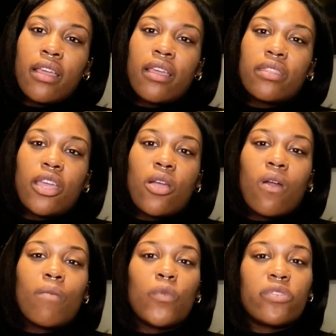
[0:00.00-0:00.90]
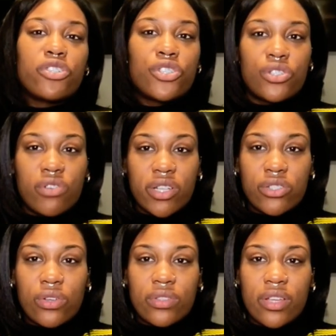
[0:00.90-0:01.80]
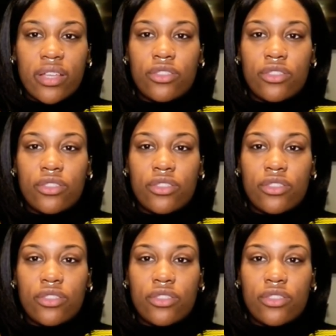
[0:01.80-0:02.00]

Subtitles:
They are more strict on that.